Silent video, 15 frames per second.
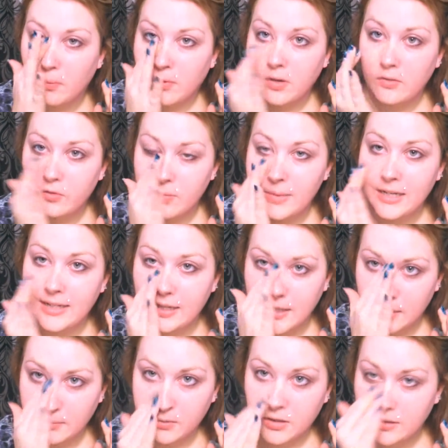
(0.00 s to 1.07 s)
And for my
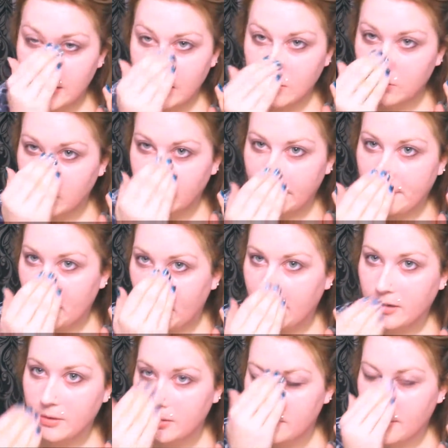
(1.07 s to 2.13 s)
daytime looks, I don't really
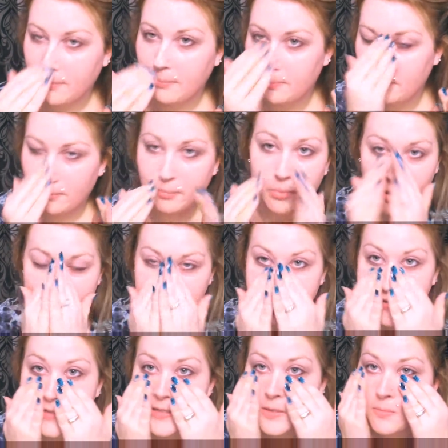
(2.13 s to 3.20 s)
bother with my
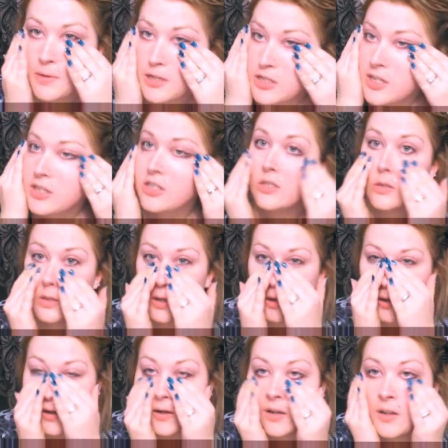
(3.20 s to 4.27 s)
brushes too much. I just
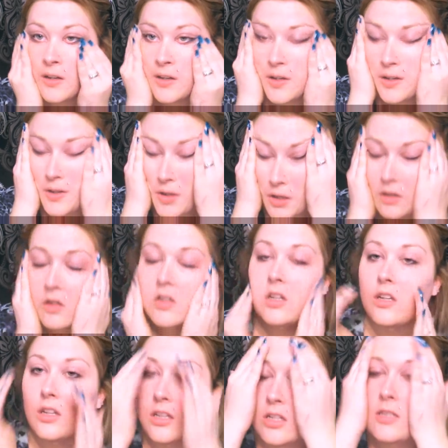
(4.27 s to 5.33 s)

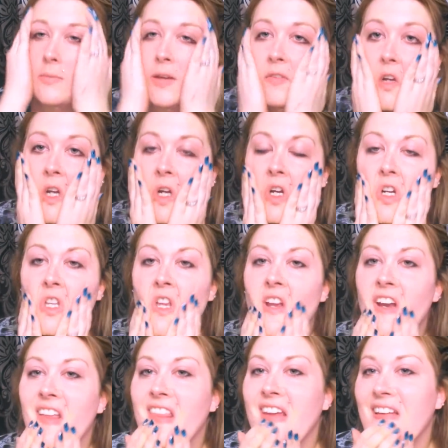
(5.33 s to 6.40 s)
use my fingers,
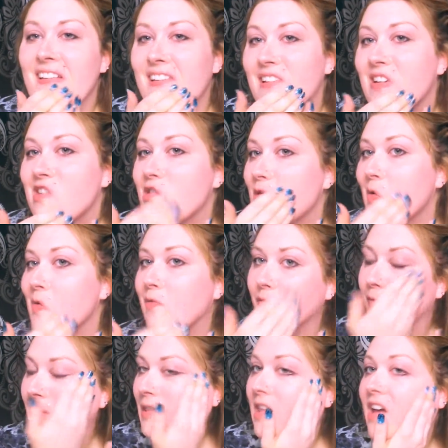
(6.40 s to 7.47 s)
and I think
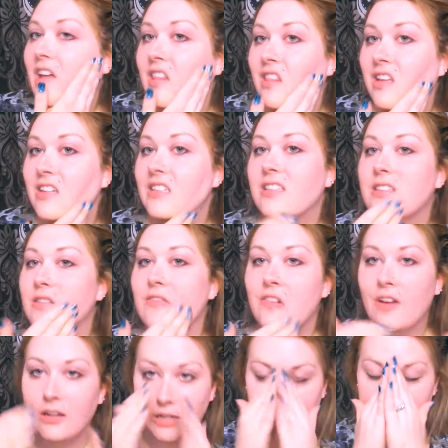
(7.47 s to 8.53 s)
that this
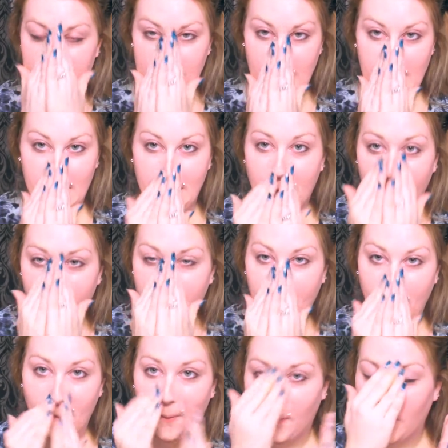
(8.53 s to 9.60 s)
foundation
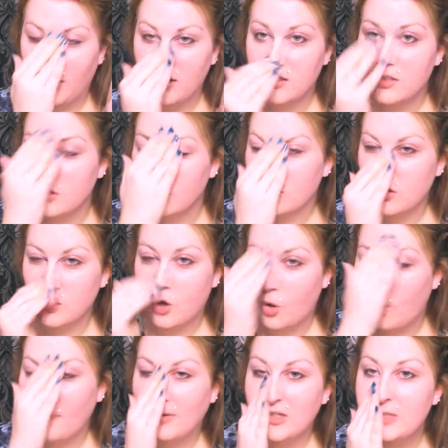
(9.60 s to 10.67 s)
works
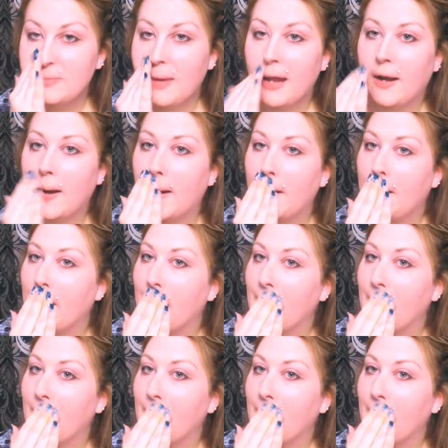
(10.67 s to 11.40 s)
so much better